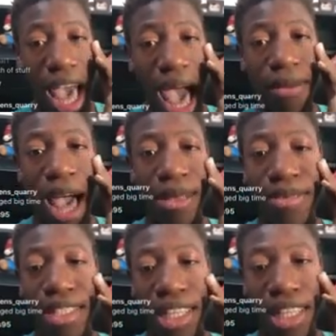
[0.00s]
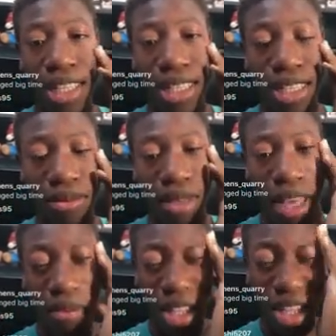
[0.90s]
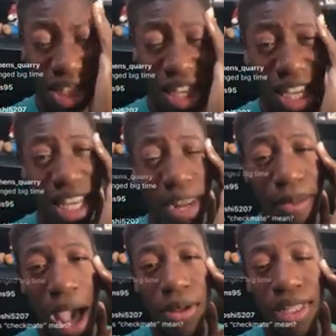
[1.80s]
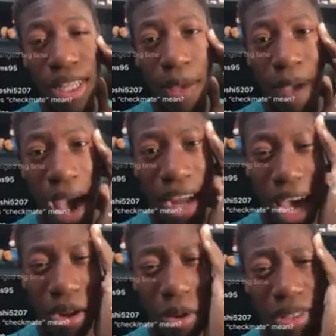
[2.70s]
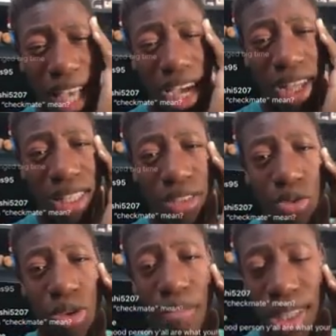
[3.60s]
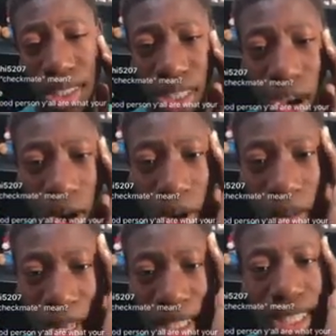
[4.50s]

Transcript: I still am a little heated about it. I know it was like 3 months ago, but I'm